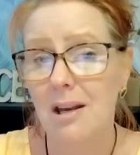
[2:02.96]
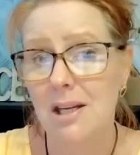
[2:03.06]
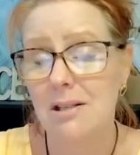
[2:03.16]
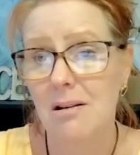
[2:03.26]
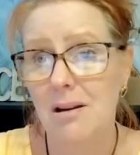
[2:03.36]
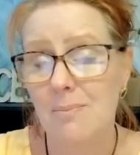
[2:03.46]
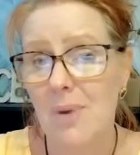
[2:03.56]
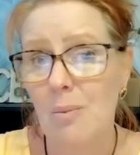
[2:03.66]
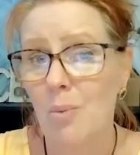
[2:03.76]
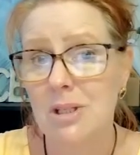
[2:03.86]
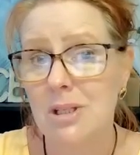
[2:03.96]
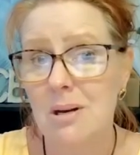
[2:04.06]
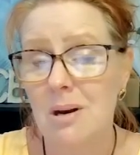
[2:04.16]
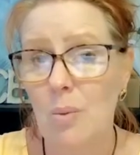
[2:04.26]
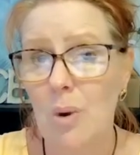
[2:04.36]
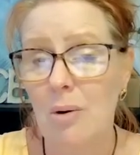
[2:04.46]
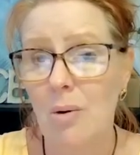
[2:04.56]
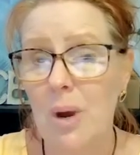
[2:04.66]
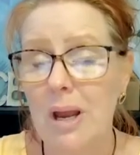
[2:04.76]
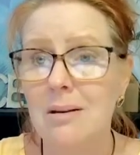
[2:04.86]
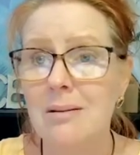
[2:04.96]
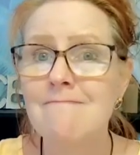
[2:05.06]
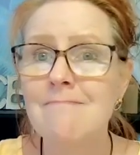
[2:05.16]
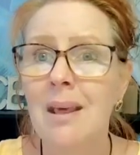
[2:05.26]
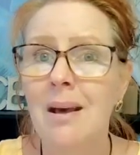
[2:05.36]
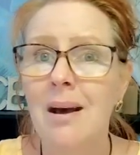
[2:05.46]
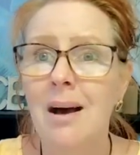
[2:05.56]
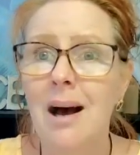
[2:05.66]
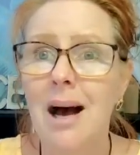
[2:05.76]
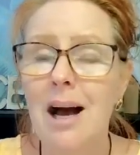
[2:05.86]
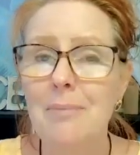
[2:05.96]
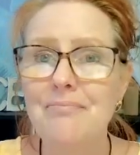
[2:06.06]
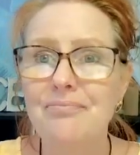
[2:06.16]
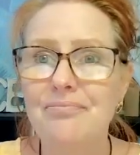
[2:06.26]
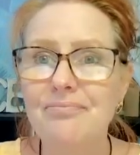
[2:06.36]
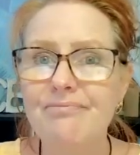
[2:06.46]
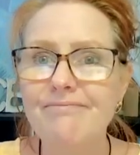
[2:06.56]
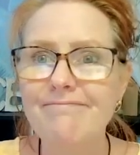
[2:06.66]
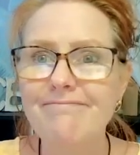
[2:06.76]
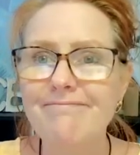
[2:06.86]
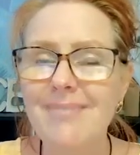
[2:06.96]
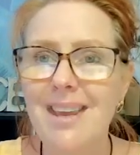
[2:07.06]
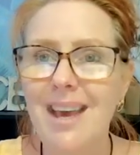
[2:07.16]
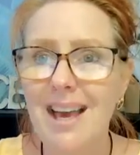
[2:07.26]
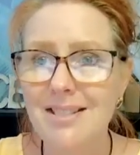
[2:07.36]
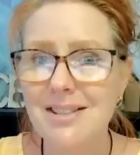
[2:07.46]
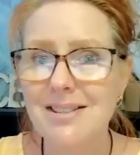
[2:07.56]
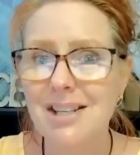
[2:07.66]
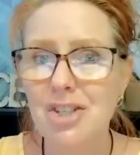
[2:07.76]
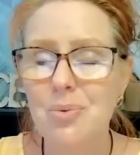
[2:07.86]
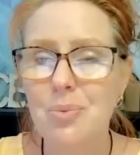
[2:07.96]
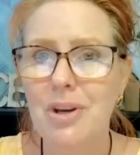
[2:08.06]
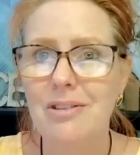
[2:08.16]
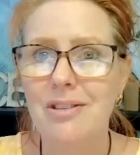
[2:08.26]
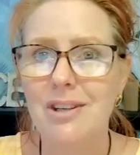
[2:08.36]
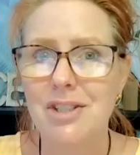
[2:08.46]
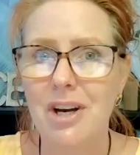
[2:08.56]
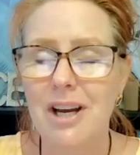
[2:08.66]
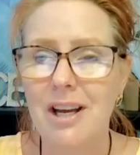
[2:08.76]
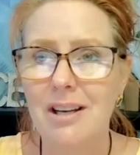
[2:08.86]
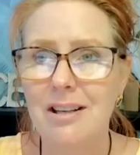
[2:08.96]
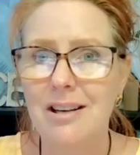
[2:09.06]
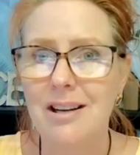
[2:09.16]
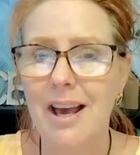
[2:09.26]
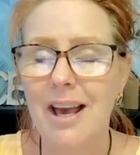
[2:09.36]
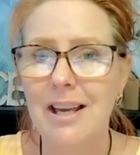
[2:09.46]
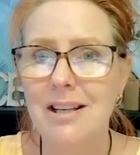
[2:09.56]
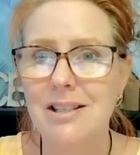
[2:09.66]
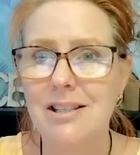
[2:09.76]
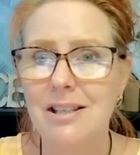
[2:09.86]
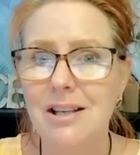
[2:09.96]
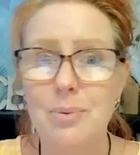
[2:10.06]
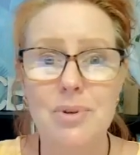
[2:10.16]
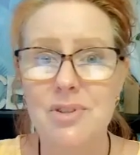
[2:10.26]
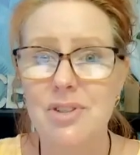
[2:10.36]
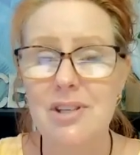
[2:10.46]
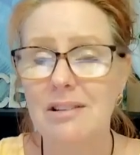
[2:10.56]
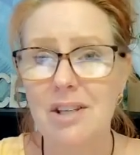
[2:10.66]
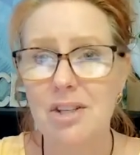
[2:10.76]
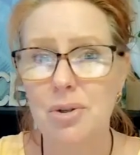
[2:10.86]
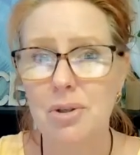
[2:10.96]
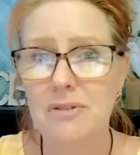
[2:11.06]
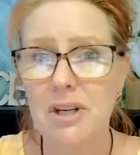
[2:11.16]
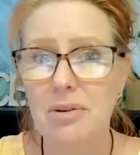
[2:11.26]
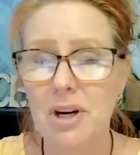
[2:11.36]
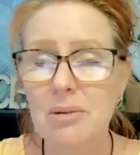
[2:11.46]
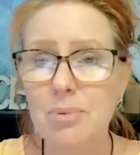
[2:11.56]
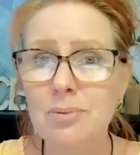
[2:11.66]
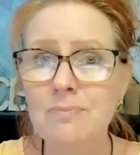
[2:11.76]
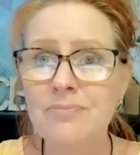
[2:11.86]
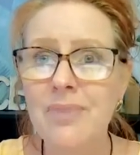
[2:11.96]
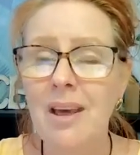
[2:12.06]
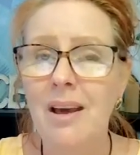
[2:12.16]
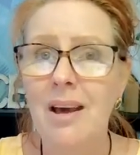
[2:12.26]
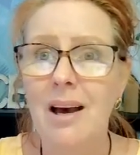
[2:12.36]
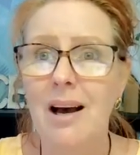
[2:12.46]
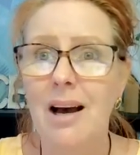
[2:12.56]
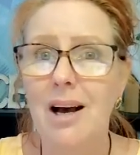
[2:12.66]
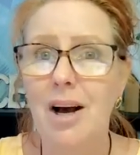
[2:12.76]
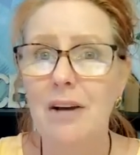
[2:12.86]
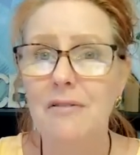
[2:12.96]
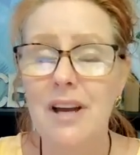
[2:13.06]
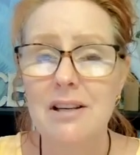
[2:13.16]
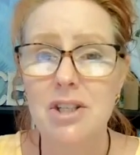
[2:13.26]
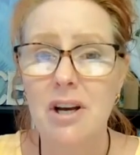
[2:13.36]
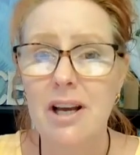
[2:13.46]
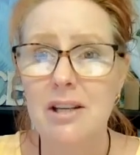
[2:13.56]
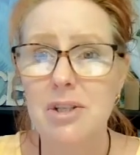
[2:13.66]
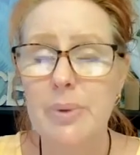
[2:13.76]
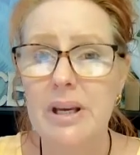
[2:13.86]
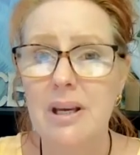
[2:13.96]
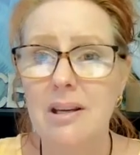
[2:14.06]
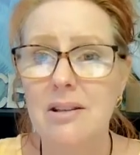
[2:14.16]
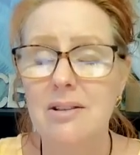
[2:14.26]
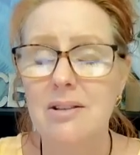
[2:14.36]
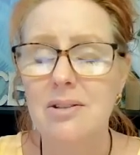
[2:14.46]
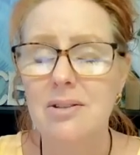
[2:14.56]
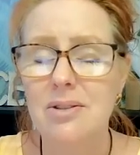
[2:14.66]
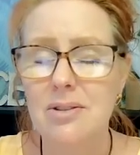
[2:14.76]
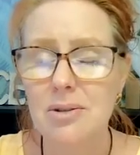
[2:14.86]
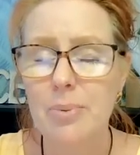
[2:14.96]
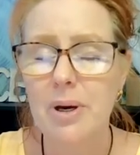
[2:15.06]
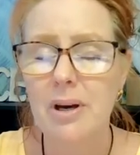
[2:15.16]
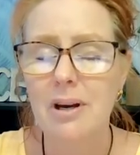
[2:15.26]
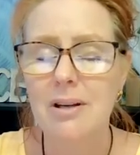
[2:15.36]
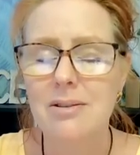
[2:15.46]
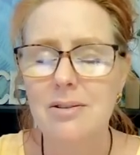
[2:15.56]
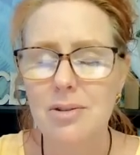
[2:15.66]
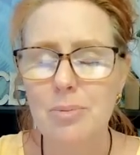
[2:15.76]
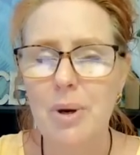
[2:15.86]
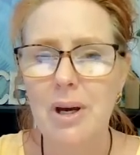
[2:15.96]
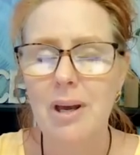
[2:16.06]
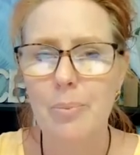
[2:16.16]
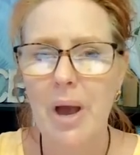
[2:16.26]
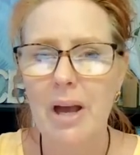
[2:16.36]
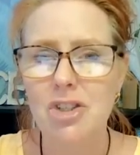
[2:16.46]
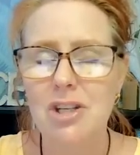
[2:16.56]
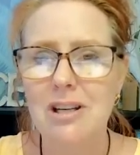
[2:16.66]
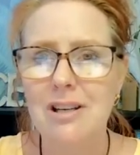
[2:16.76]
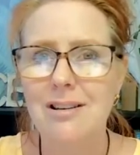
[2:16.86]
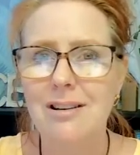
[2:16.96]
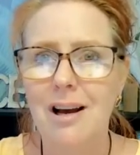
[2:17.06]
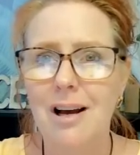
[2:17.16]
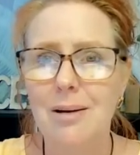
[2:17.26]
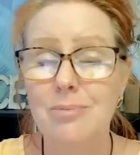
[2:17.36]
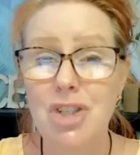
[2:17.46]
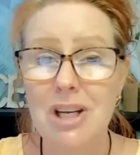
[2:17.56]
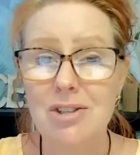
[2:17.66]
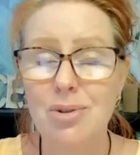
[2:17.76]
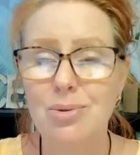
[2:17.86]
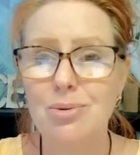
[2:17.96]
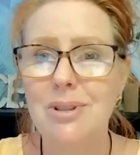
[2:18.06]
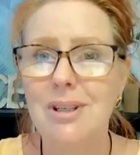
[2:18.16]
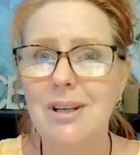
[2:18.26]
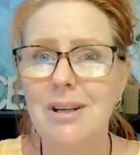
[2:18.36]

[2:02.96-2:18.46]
anytime and we didn't know where or when. Had the session with Diane and it was nothing short of incredible. I found Diane to be super, super compassionate, gentle,